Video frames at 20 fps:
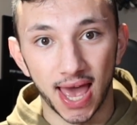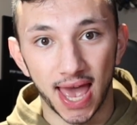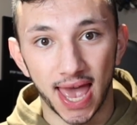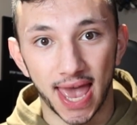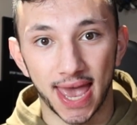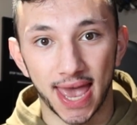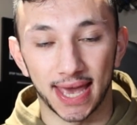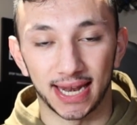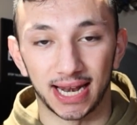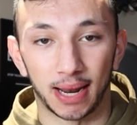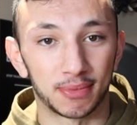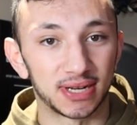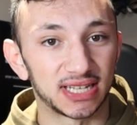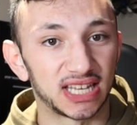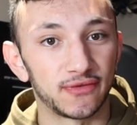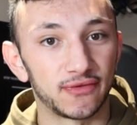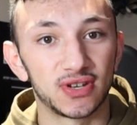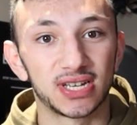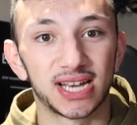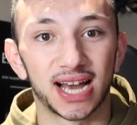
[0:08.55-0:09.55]
And I'm going to
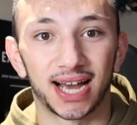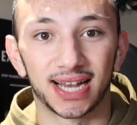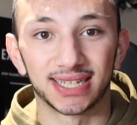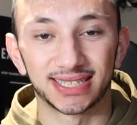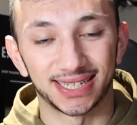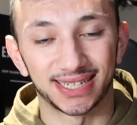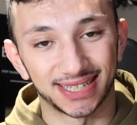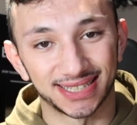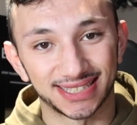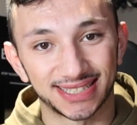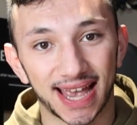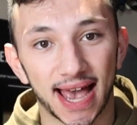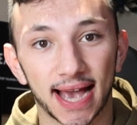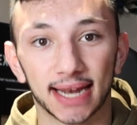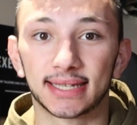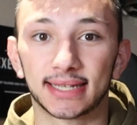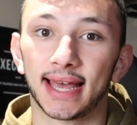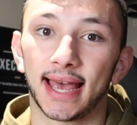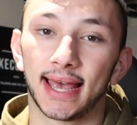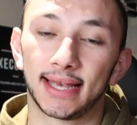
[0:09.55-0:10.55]
give you guys an
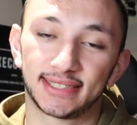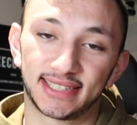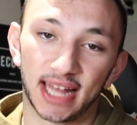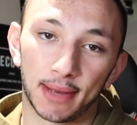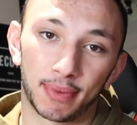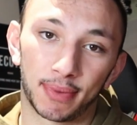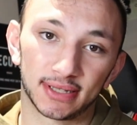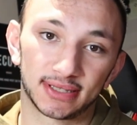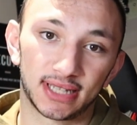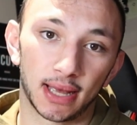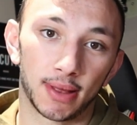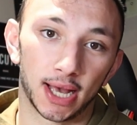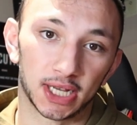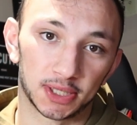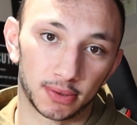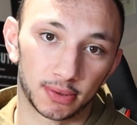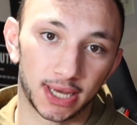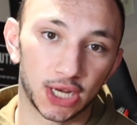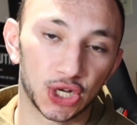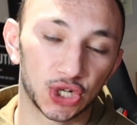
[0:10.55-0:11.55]
exact step-by-step
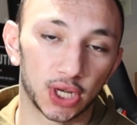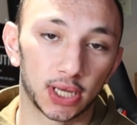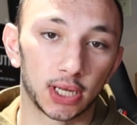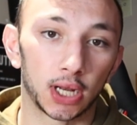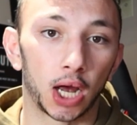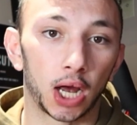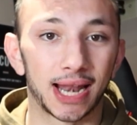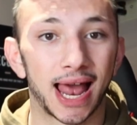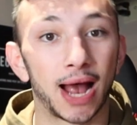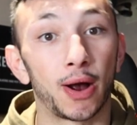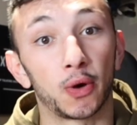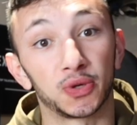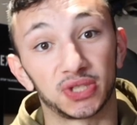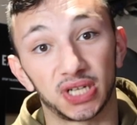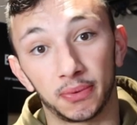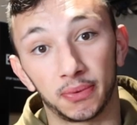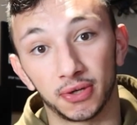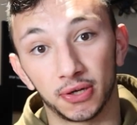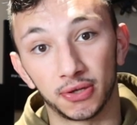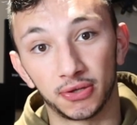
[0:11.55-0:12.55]
explanation on how I was
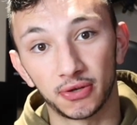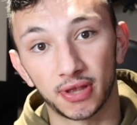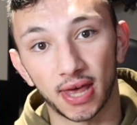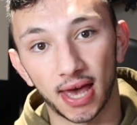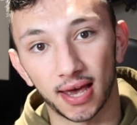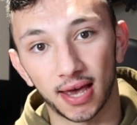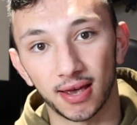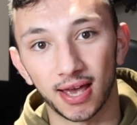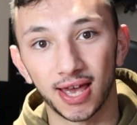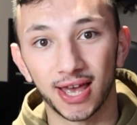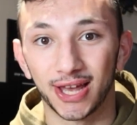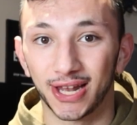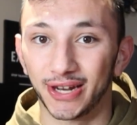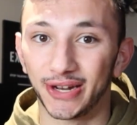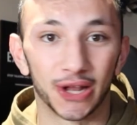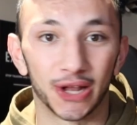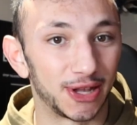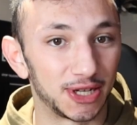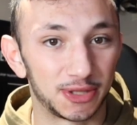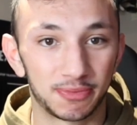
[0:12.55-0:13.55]
able to do that.
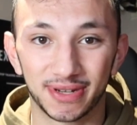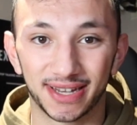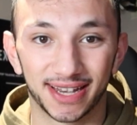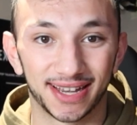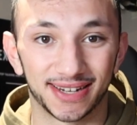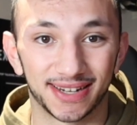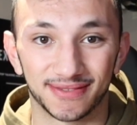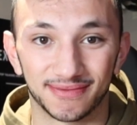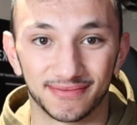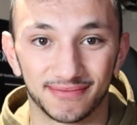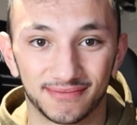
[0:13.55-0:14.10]
Now let's begin.